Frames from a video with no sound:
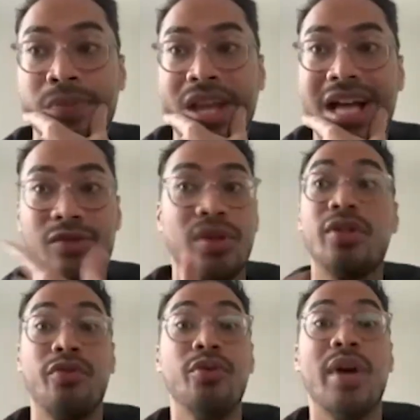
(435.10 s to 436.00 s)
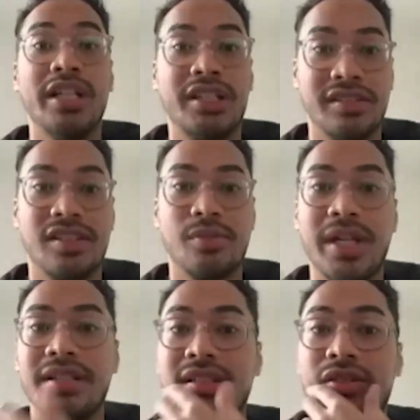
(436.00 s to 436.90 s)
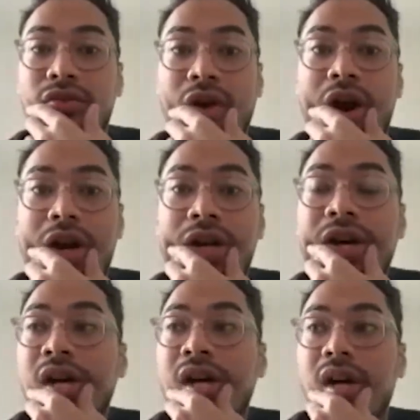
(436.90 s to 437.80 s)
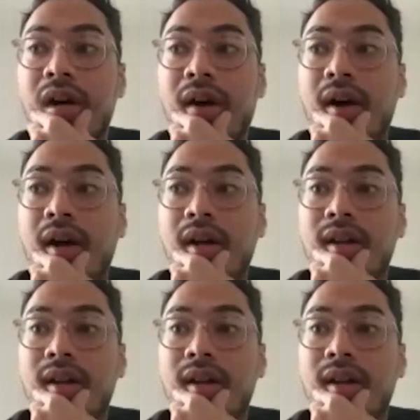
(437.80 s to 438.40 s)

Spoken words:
as one of the few Haitians that's made it this far, uh,